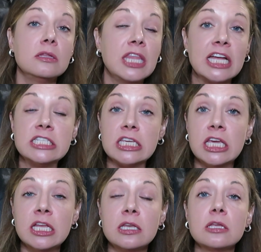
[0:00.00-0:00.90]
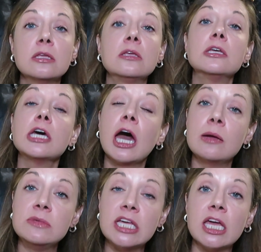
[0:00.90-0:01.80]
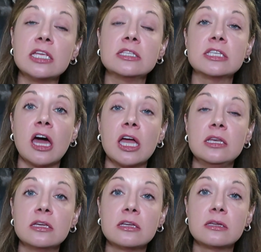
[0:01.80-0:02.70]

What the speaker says: That's it. I'm dead inside.